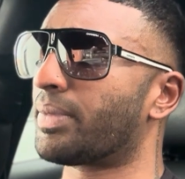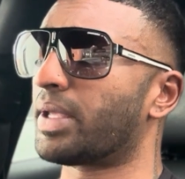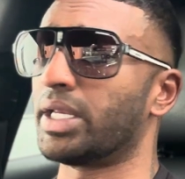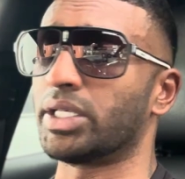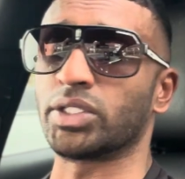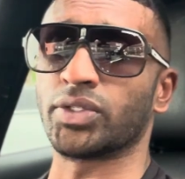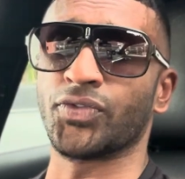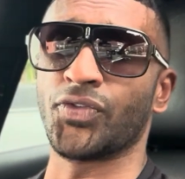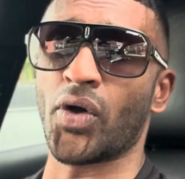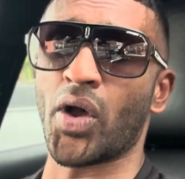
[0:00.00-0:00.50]

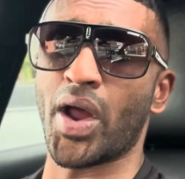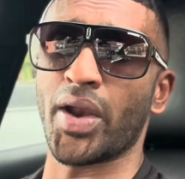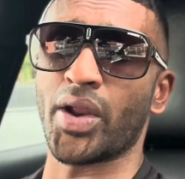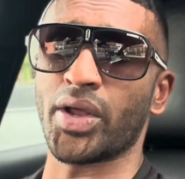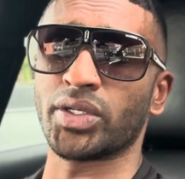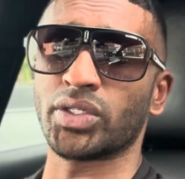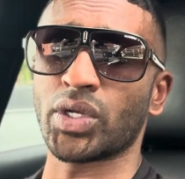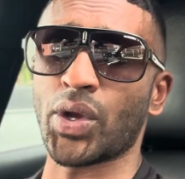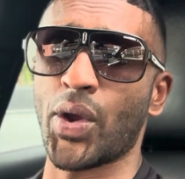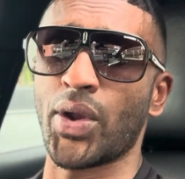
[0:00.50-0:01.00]
It's fine. I
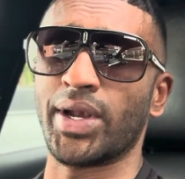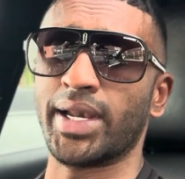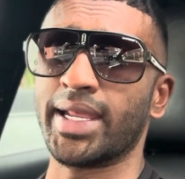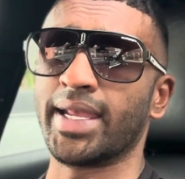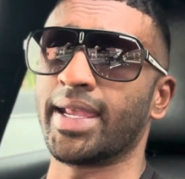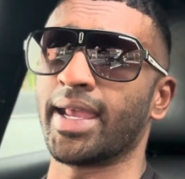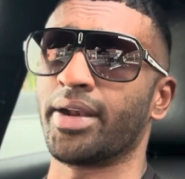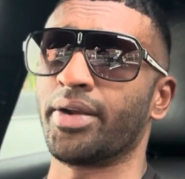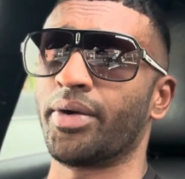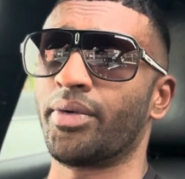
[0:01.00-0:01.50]
totally
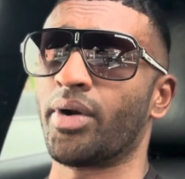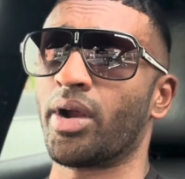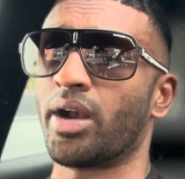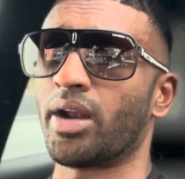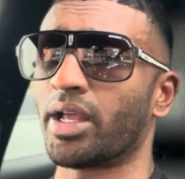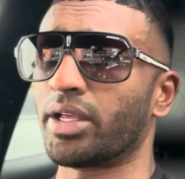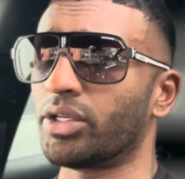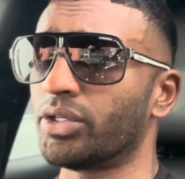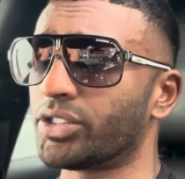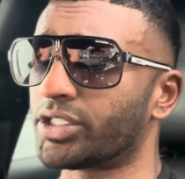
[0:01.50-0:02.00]
get it, right? I
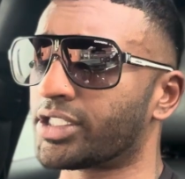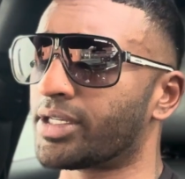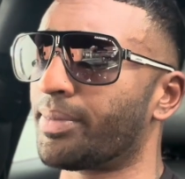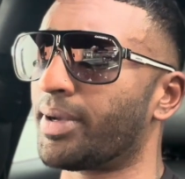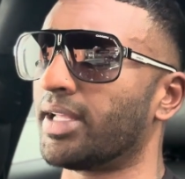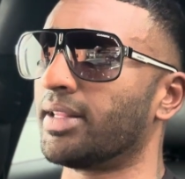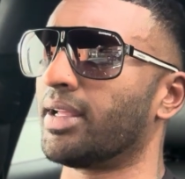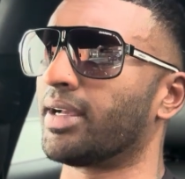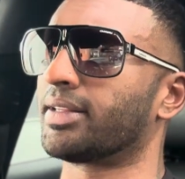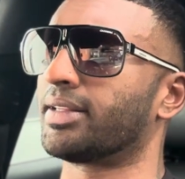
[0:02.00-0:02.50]
used to be
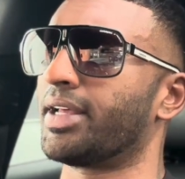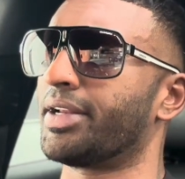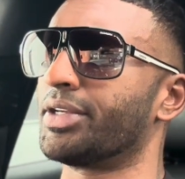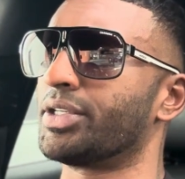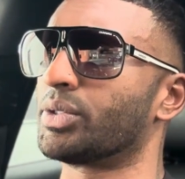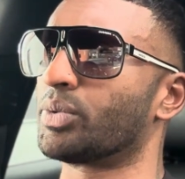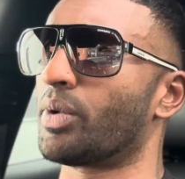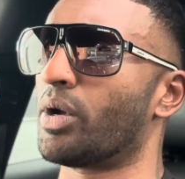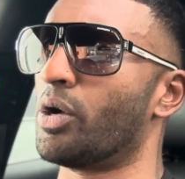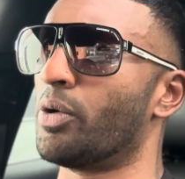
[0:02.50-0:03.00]
like that
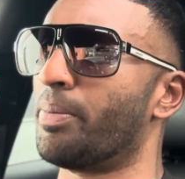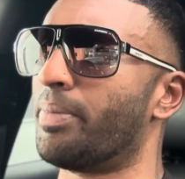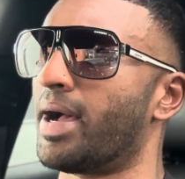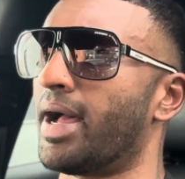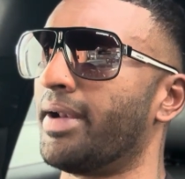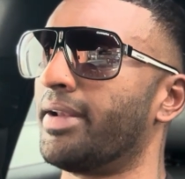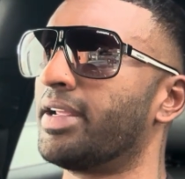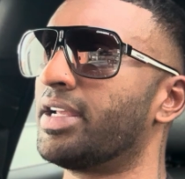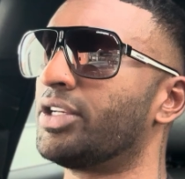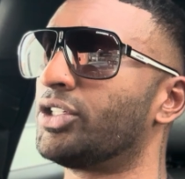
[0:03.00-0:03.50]
as well.
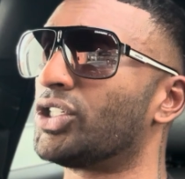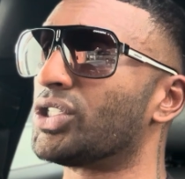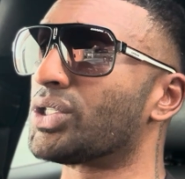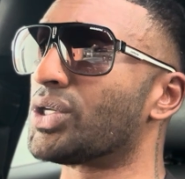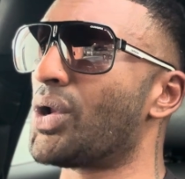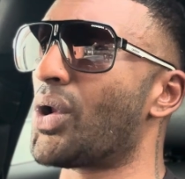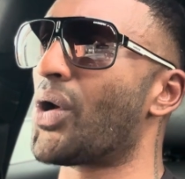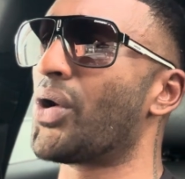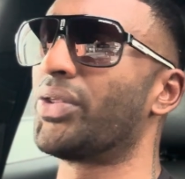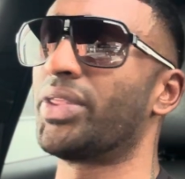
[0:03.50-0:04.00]
But just
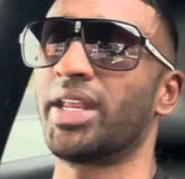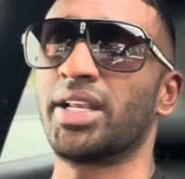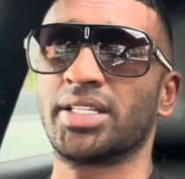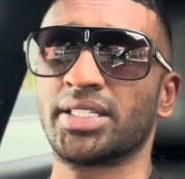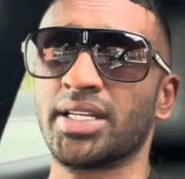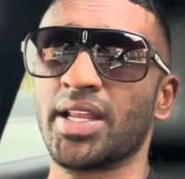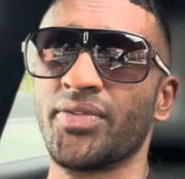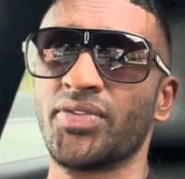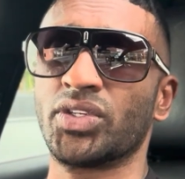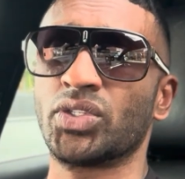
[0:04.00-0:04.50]
know that it's
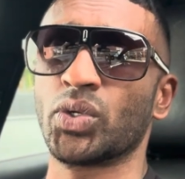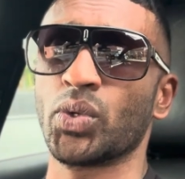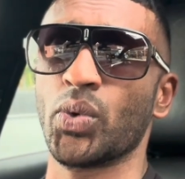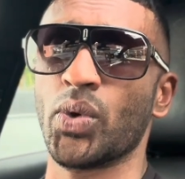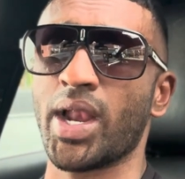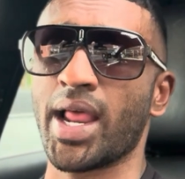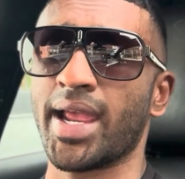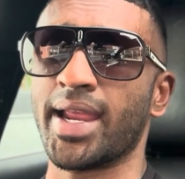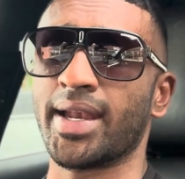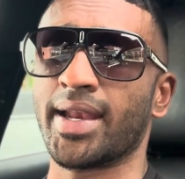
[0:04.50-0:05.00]
never too
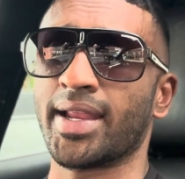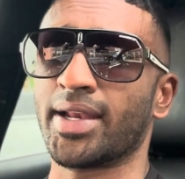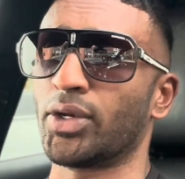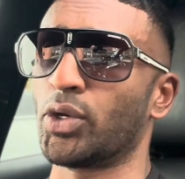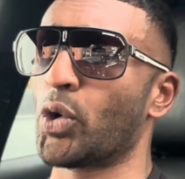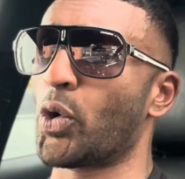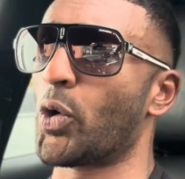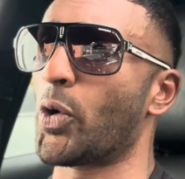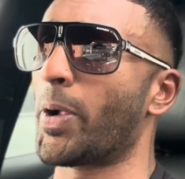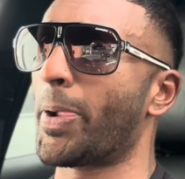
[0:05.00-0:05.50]
late, and
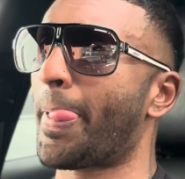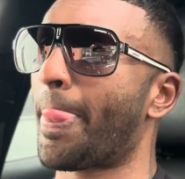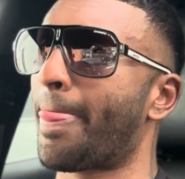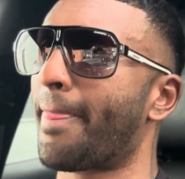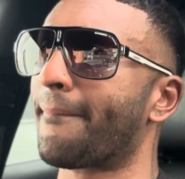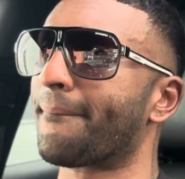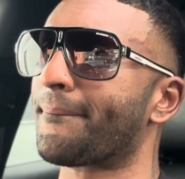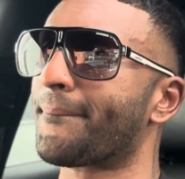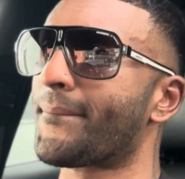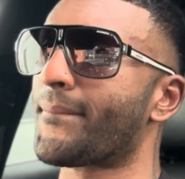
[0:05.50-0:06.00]
you're
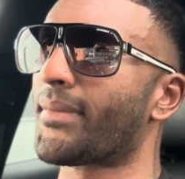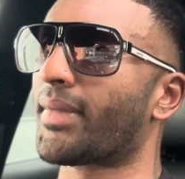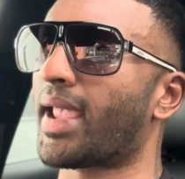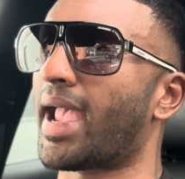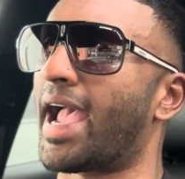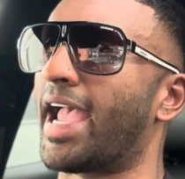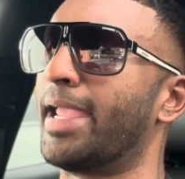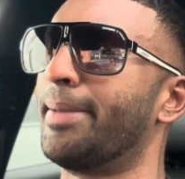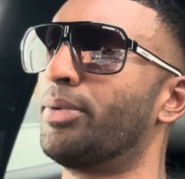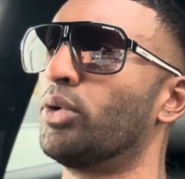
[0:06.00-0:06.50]

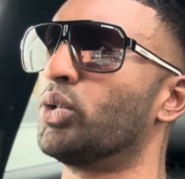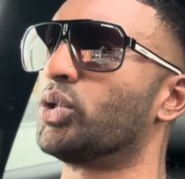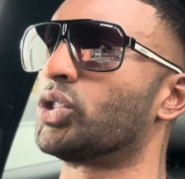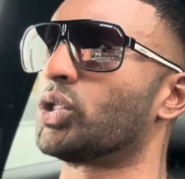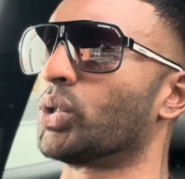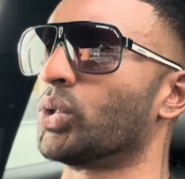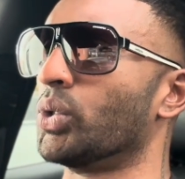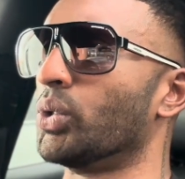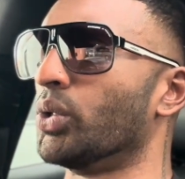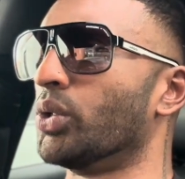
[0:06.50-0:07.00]
able
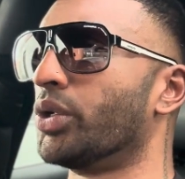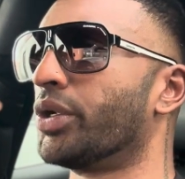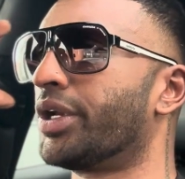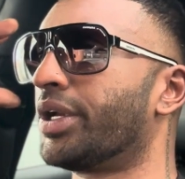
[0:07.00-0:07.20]
to